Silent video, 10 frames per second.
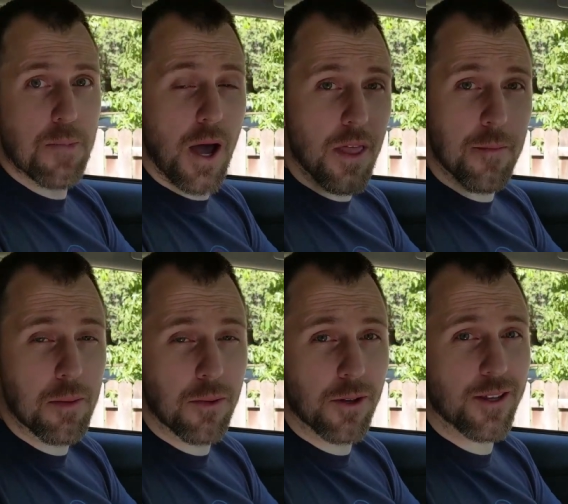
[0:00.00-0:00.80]
I thought
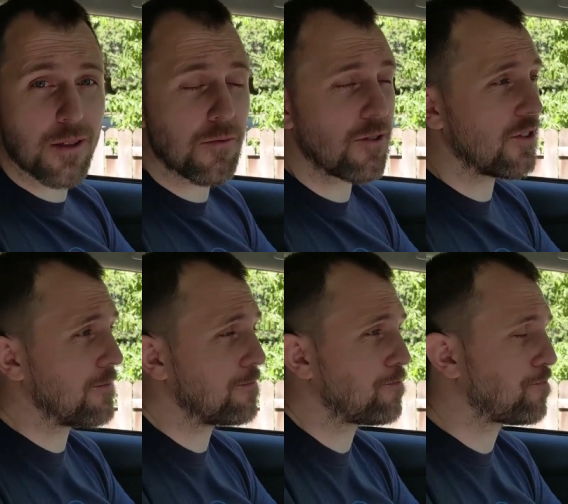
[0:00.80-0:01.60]
people would like the movie.
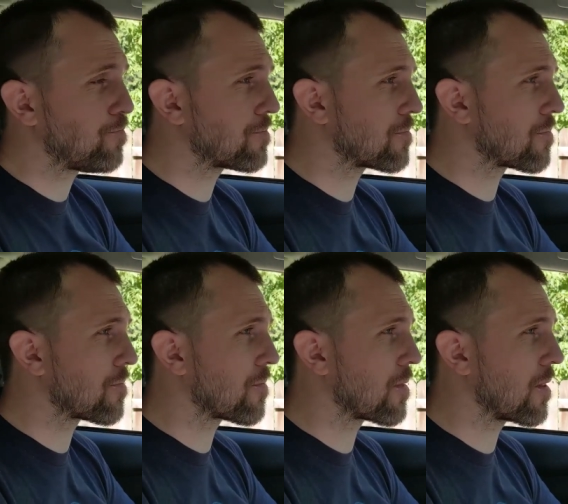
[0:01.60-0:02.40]

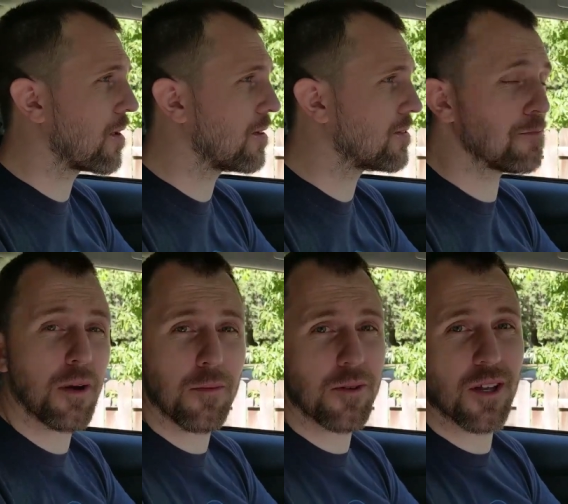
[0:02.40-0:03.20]
It's a
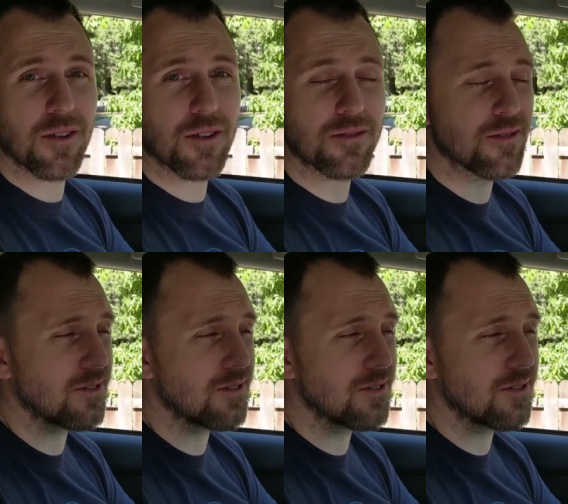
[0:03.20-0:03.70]
bummer that all the.